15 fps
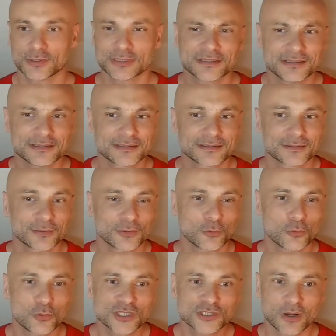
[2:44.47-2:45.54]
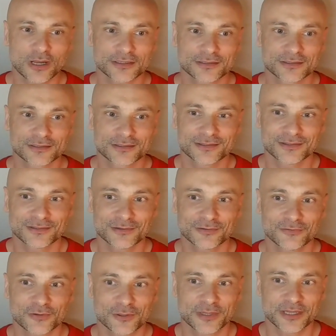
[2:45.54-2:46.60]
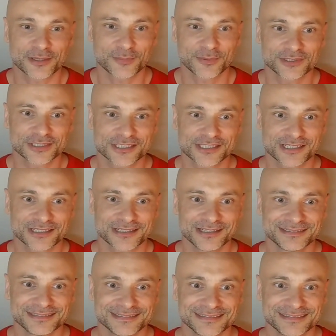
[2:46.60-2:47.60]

But uh, which one oh, from Harry Potter saga?